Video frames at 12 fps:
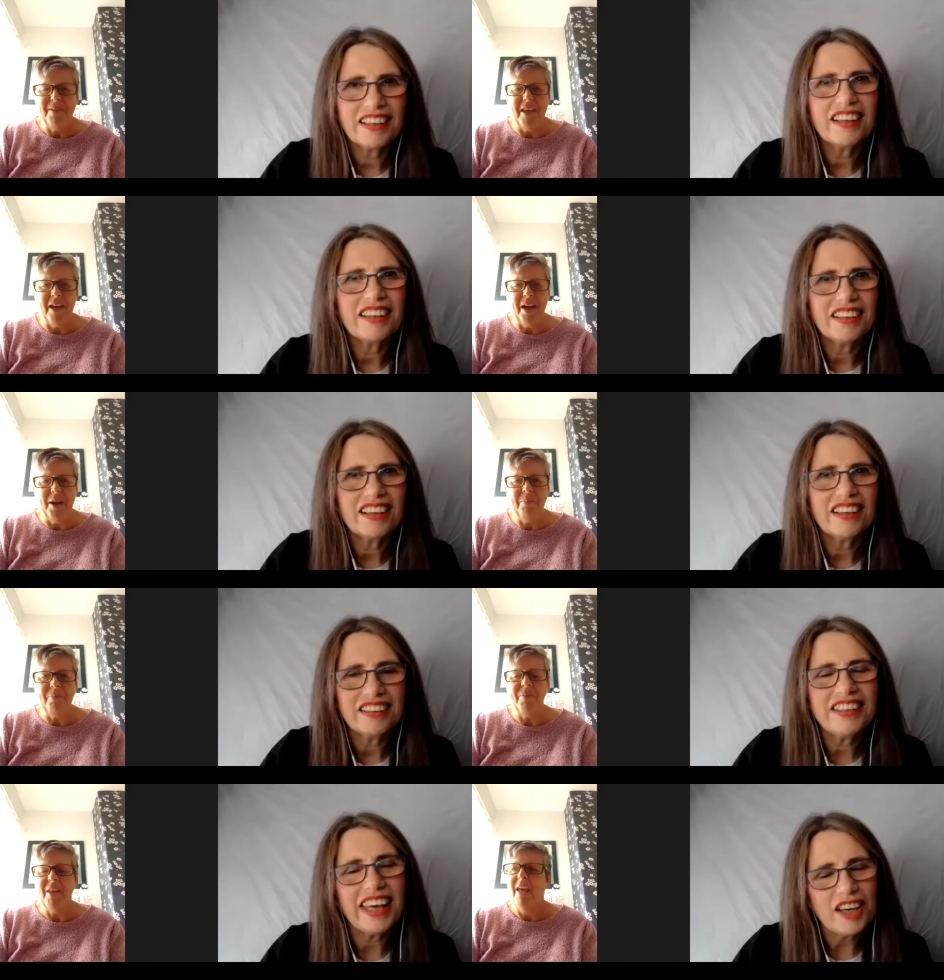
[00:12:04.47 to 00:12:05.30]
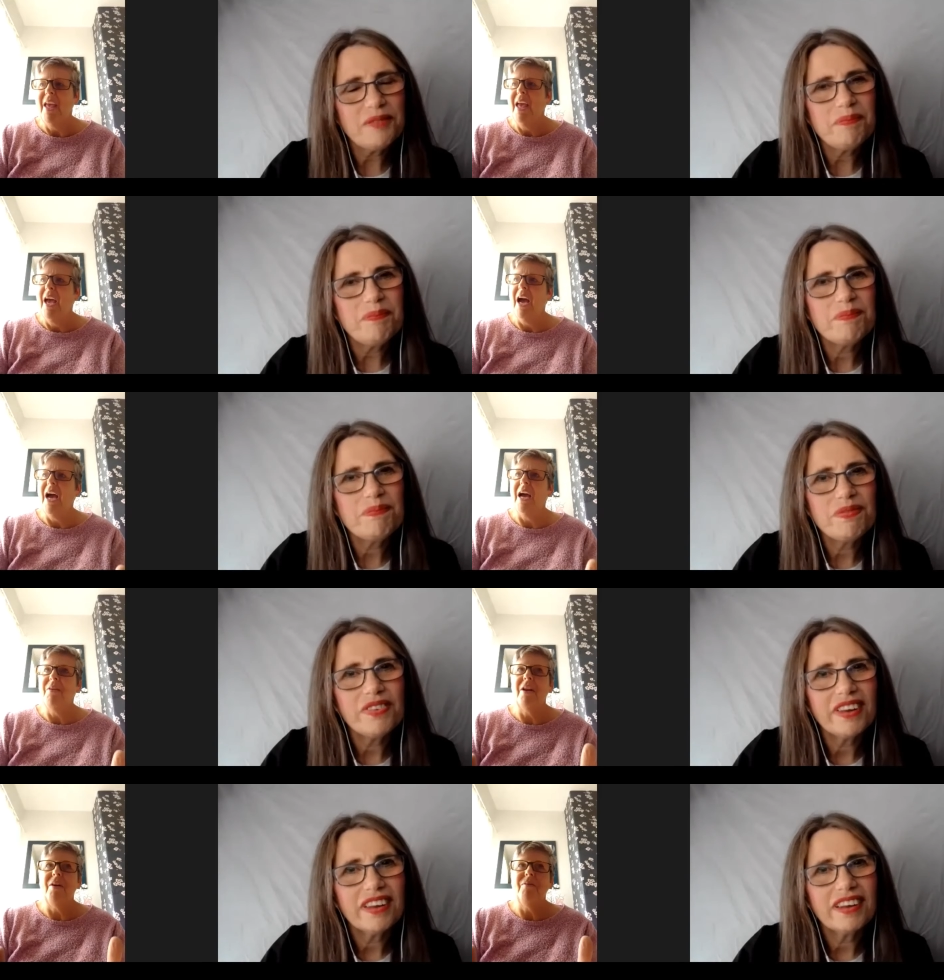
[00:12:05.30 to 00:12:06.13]
Speaker 1: Yeah? Yeah.
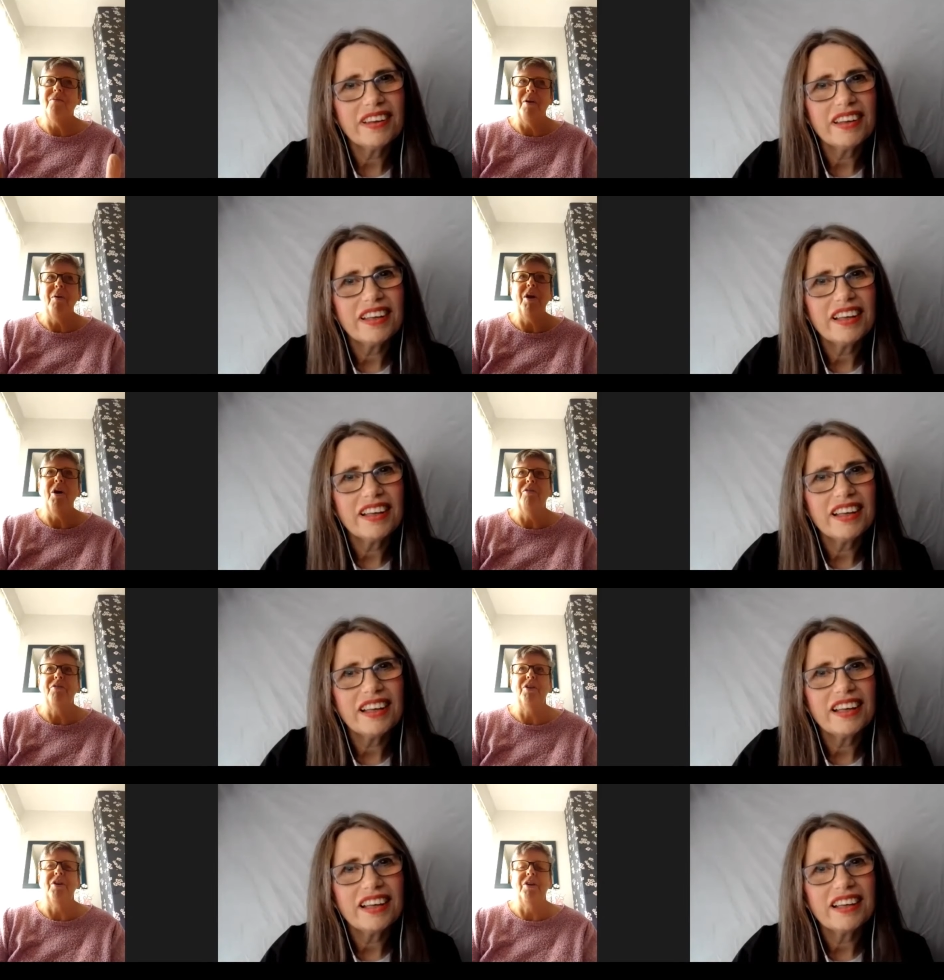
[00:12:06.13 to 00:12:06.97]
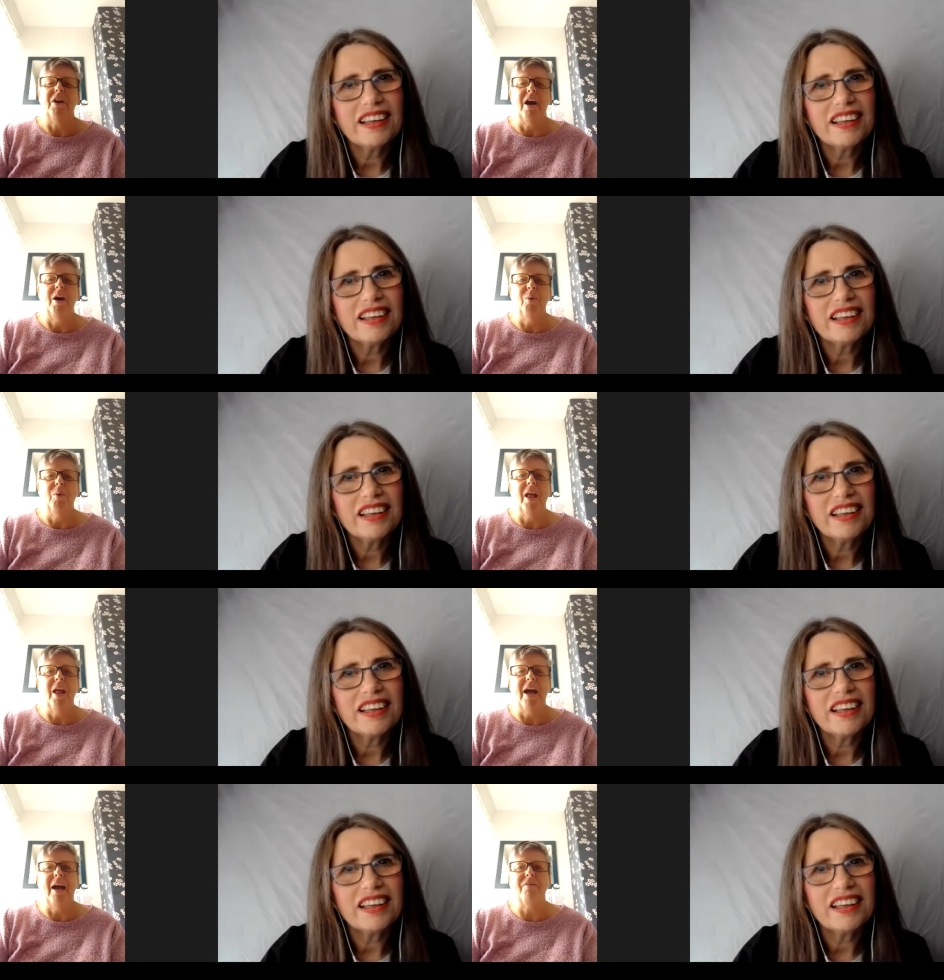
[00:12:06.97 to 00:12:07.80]
Very often I will
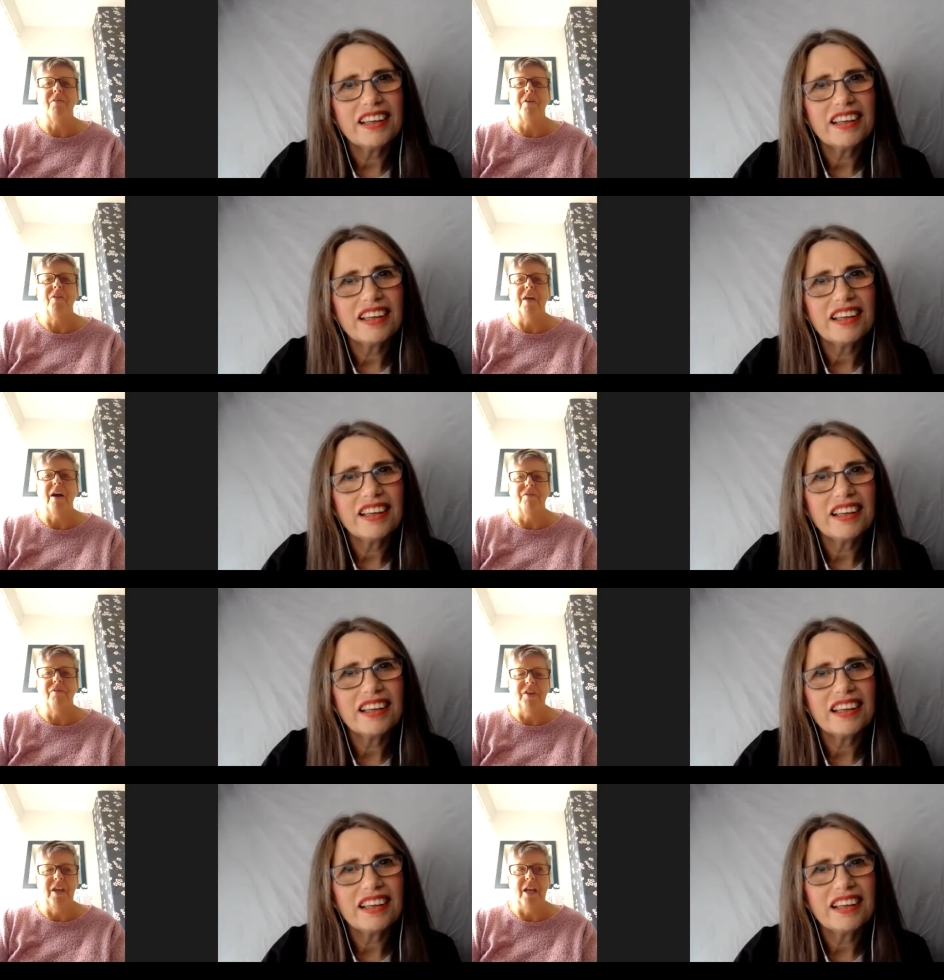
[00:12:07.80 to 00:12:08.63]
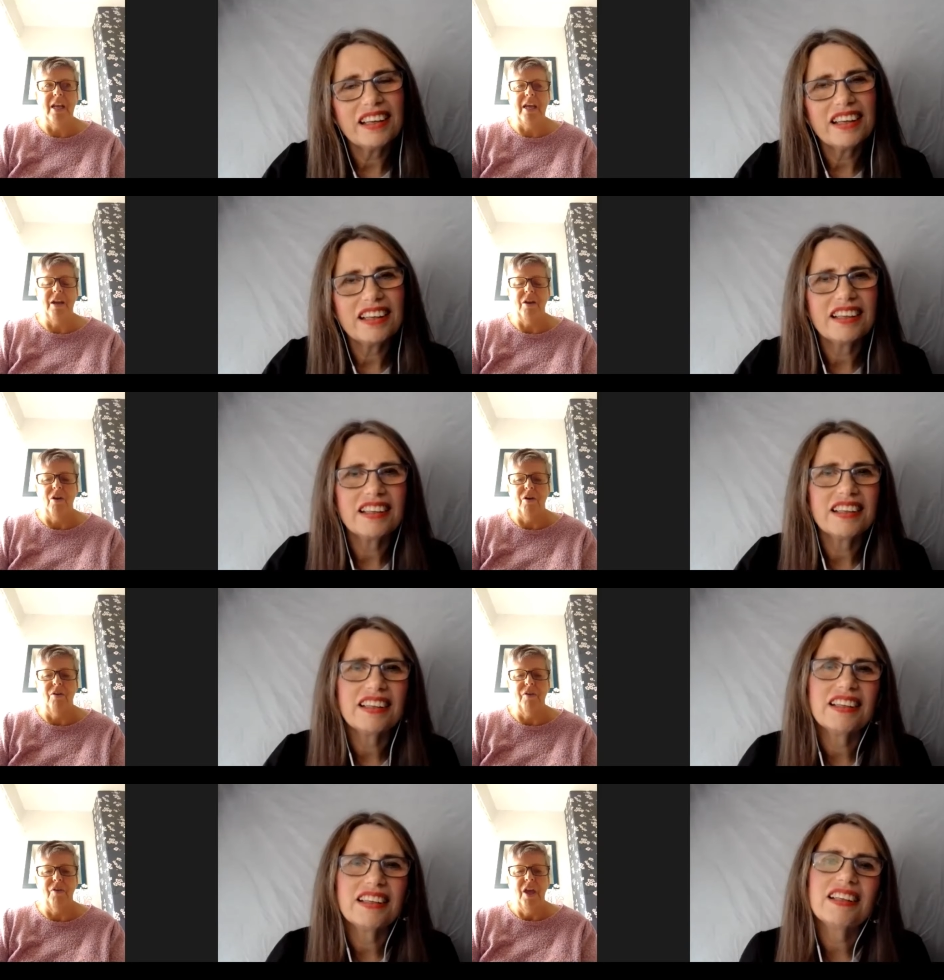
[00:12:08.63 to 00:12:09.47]
have that feeling
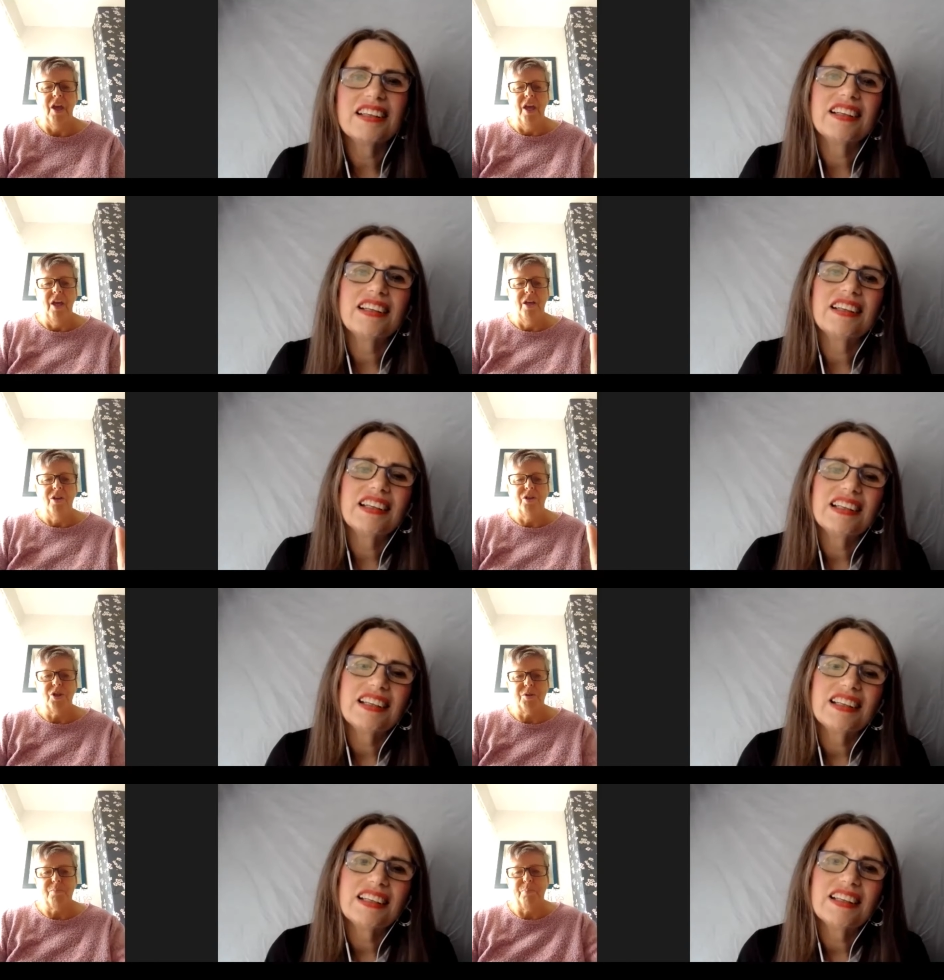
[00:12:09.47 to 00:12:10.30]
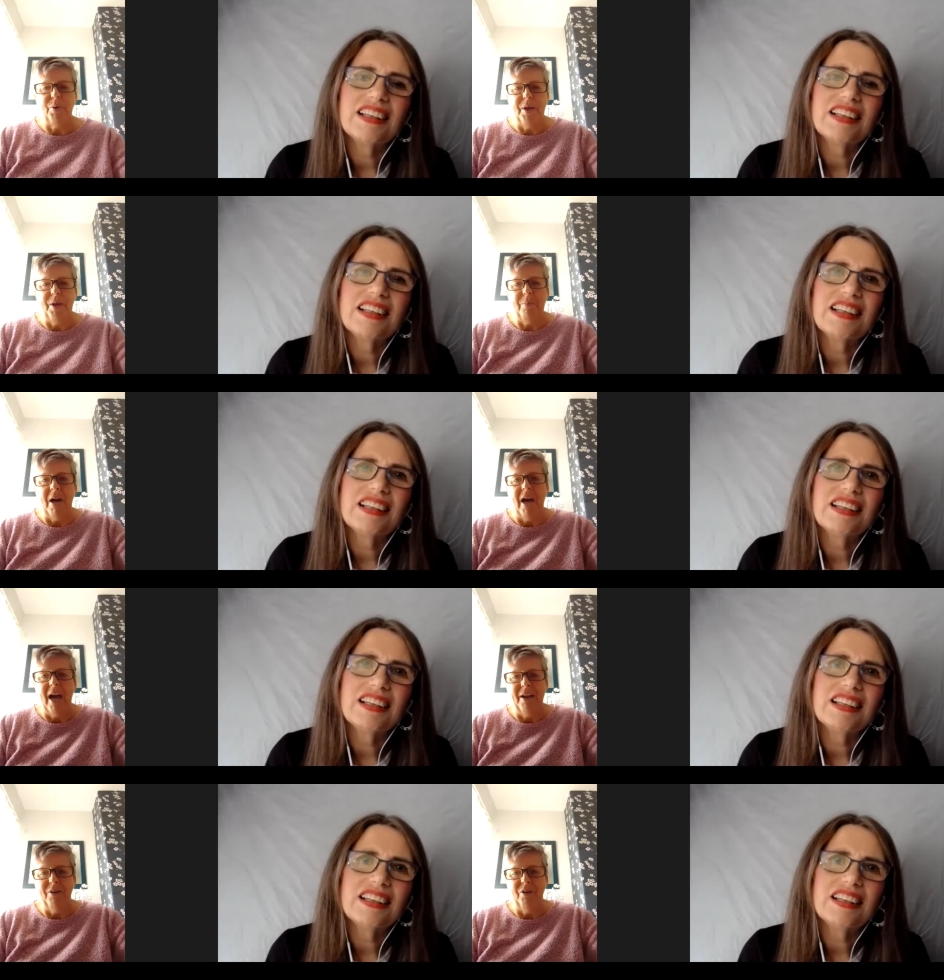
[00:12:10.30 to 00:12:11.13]
of just putting my
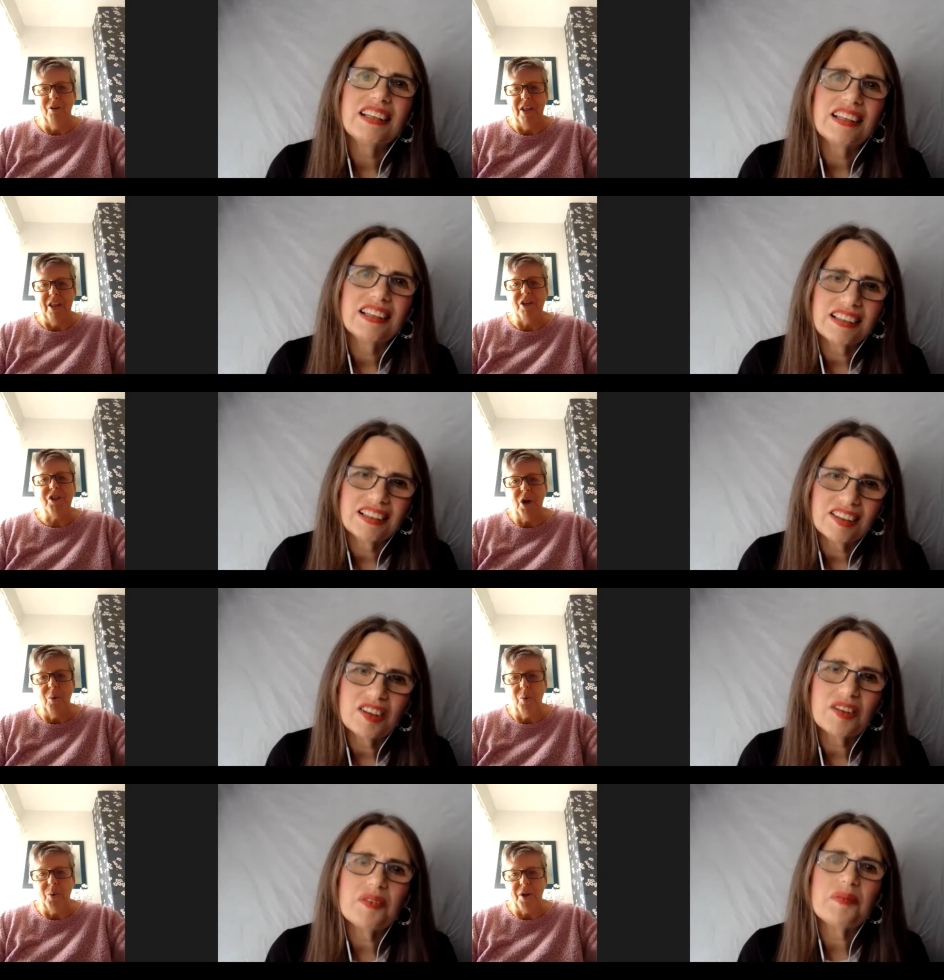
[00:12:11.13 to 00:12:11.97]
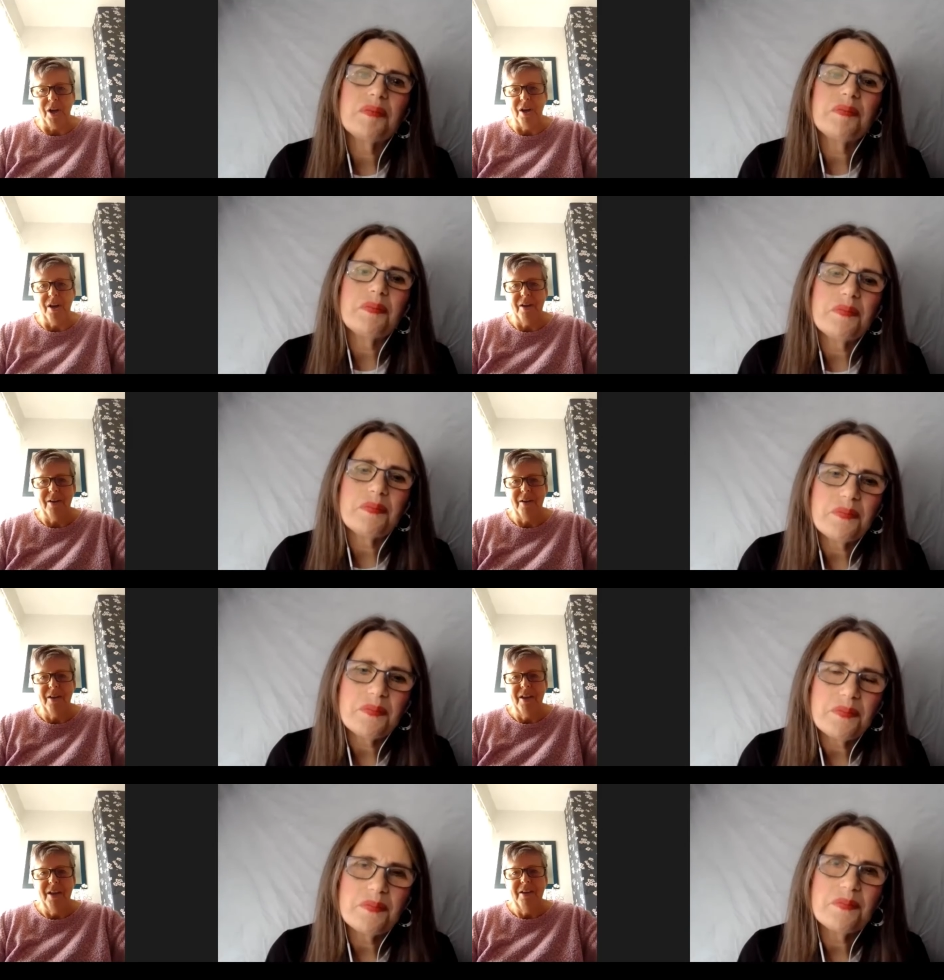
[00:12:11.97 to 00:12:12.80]
hand on their shoulder. Mm.